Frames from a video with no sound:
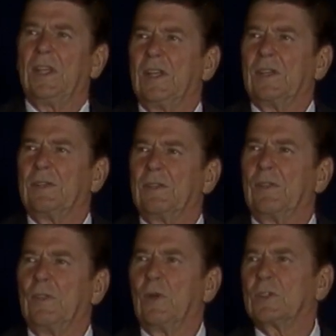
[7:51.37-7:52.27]
uh,
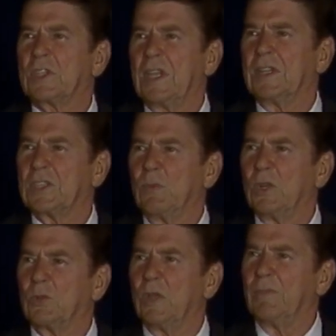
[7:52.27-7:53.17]
those things in
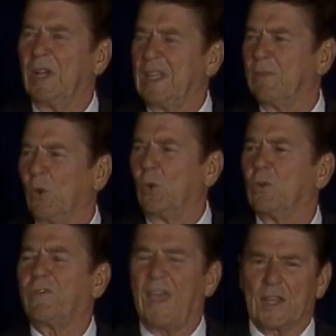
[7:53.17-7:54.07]
which we believe are
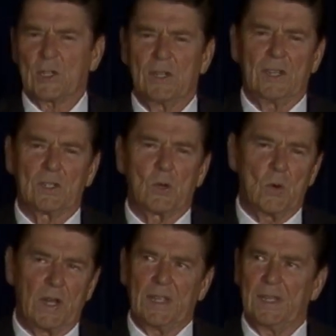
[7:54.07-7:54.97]
old fashioned and
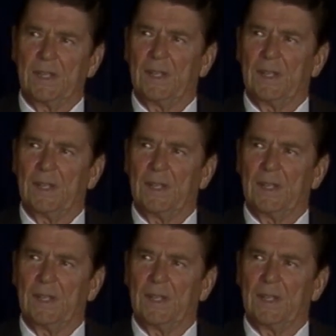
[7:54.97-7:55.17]
corny.